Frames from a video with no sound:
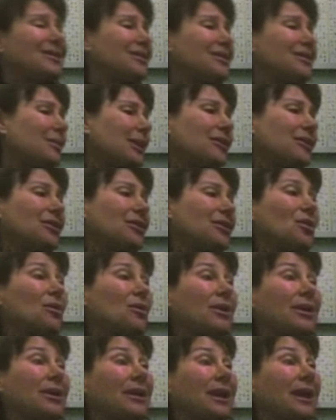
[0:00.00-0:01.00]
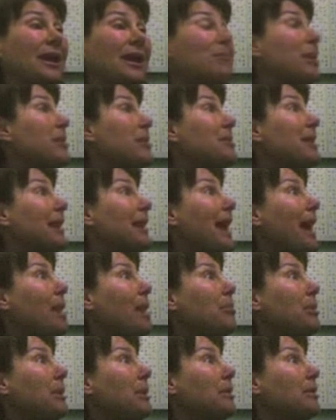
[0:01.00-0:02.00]
Well, you know, and maybe that
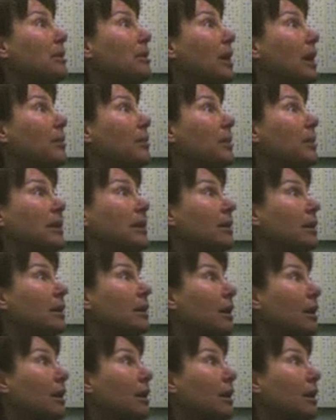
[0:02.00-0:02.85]
happened. I mean,